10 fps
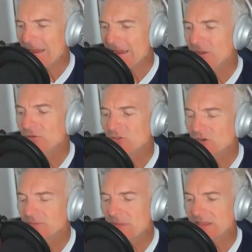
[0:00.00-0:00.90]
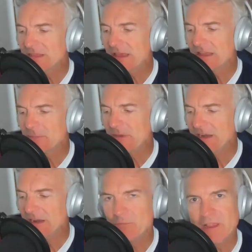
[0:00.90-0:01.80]
you talked about at the
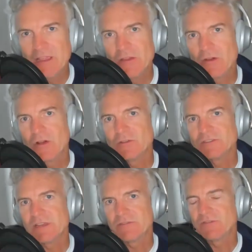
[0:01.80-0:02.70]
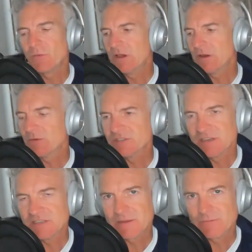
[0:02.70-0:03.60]
beginning bringing your whole self to work, which
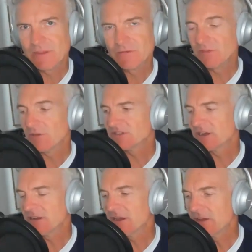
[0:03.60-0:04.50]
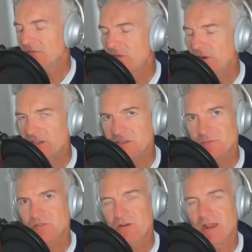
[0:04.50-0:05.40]
is something with which I fully
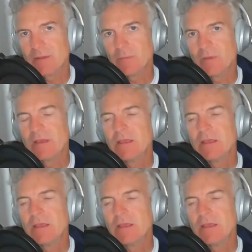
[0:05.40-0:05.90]
subscribe.